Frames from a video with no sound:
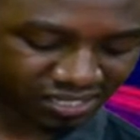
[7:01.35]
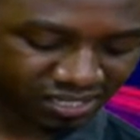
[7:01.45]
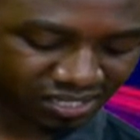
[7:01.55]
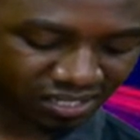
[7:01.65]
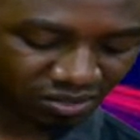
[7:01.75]

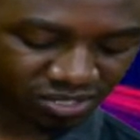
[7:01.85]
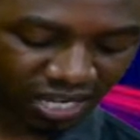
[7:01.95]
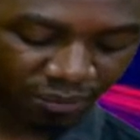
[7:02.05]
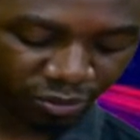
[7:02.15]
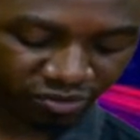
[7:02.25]
in the
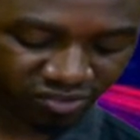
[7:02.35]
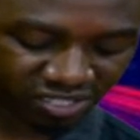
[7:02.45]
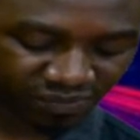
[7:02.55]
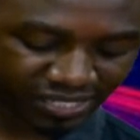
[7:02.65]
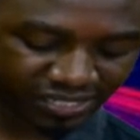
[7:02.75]
Lusaka
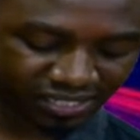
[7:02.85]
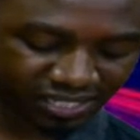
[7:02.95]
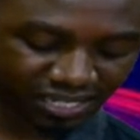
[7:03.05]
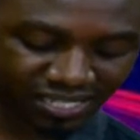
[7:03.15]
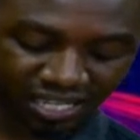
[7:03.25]
province.
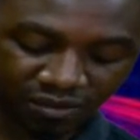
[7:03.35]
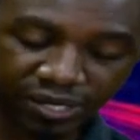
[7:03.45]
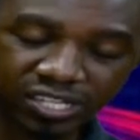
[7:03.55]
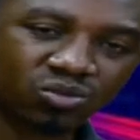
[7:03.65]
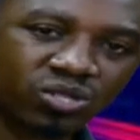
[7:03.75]
Matches that are
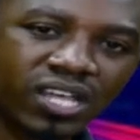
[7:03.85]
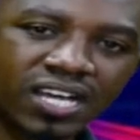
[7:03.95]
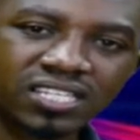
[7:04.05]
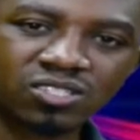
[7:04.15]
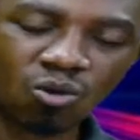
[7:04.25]
taking place
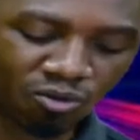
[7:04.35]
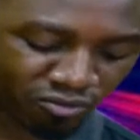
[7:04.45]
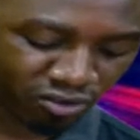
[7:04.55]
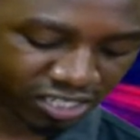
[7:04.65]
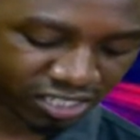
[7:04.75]
today as
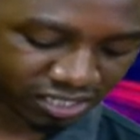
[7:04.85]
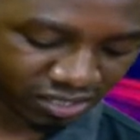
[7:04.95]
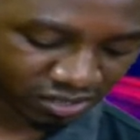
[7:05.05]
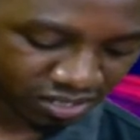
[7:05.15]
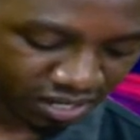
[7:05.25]
of
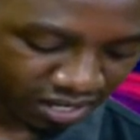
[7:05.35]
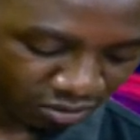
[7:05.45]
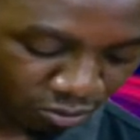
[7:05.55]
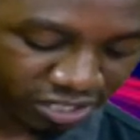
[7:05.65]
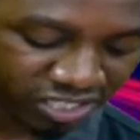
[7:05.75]
week
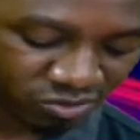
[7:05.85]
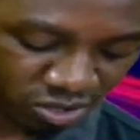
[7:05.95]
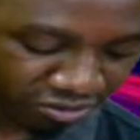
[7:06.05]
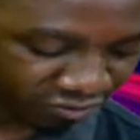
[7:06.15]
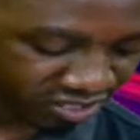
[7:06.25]

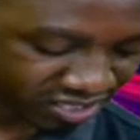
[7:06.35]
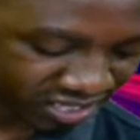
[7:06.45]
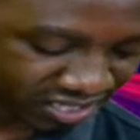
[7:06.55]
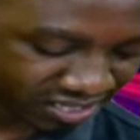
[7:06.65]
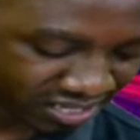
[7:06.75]
12
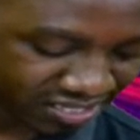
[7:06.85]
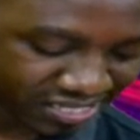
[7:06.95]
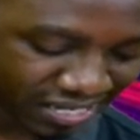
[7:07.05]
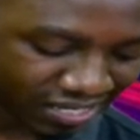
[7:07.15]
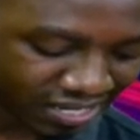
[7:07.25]
fixtures.
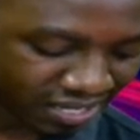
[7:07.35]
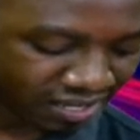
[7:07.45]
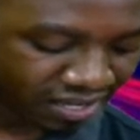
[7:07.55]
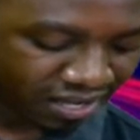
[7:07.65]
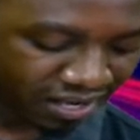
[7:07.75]
That's
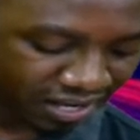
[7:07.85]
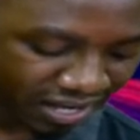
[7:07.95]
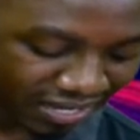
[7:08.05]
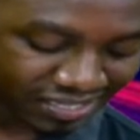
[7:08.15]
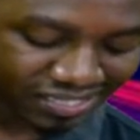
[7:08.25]
Saturday.
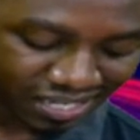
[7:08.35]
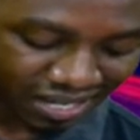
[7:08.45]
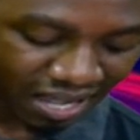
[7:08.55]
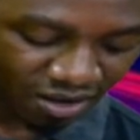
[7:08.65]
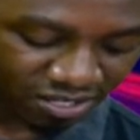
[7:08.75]
At
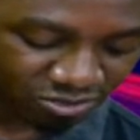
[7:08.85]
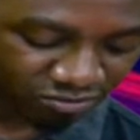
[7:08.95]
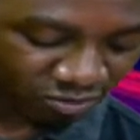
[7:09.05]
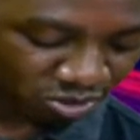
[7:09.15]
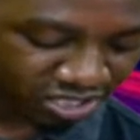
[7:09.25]
10 hours,
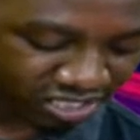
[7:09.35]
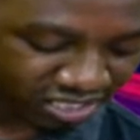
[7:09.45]
we've got